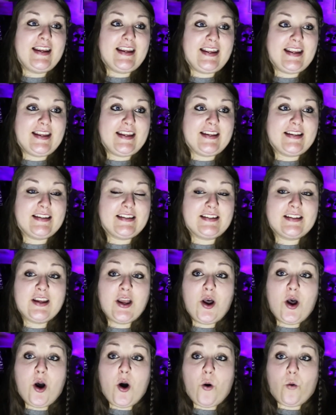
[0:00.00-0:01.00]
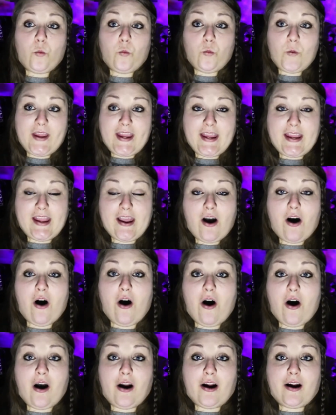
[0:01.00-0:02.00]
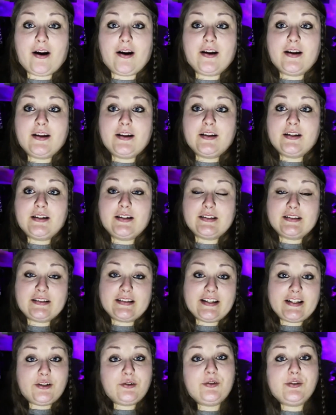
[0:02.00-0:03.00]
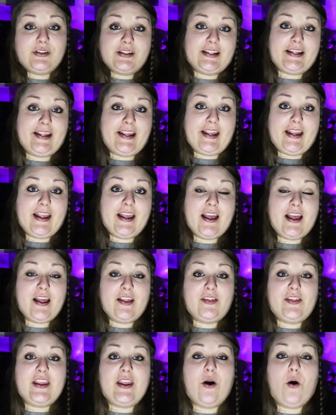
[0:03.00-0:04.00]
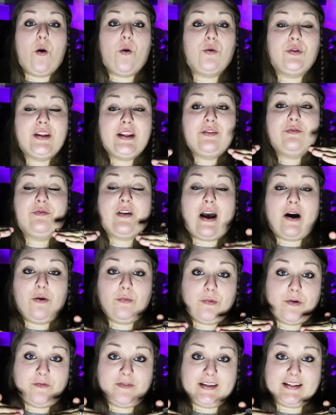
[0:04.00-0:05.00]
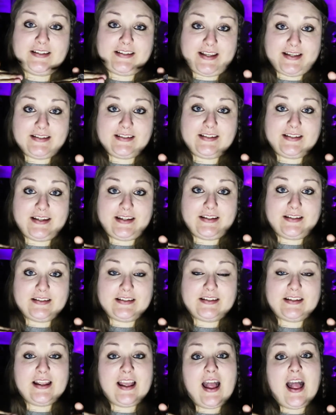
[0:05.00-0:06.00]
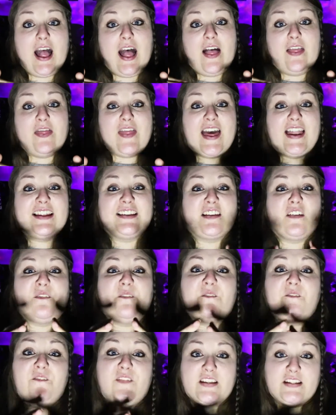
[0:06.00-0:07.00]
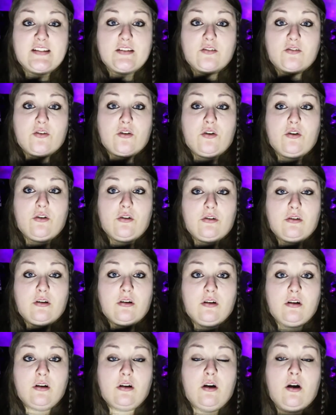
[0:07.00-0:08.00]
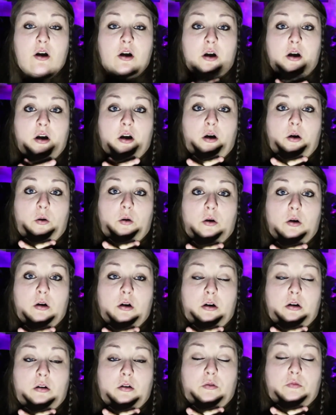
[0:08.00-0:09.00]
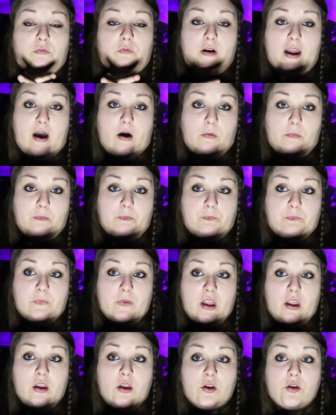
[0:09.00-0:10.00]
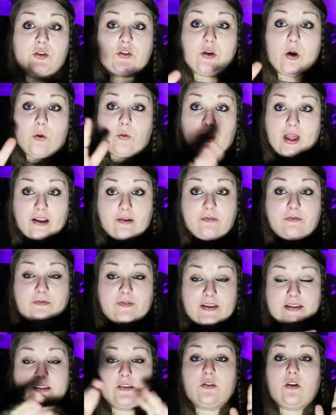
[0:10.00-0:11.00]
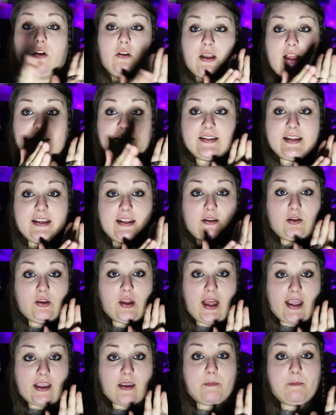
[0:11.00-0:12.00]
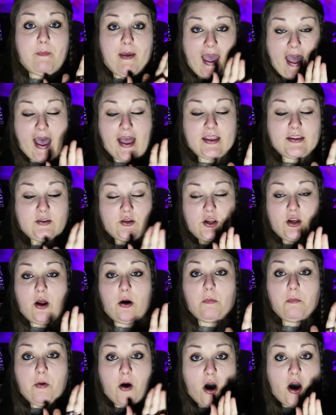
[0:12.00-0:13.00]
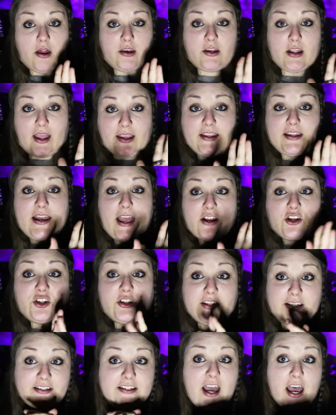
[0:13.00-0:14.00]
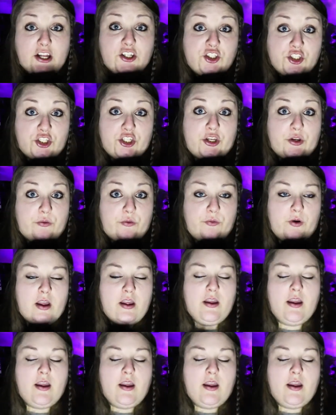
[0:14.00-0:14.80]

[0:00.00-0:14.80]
is we are literally the only realm of existence that is a physical realm. So, like physical, as in like mat, you know, body, I can actually touch you.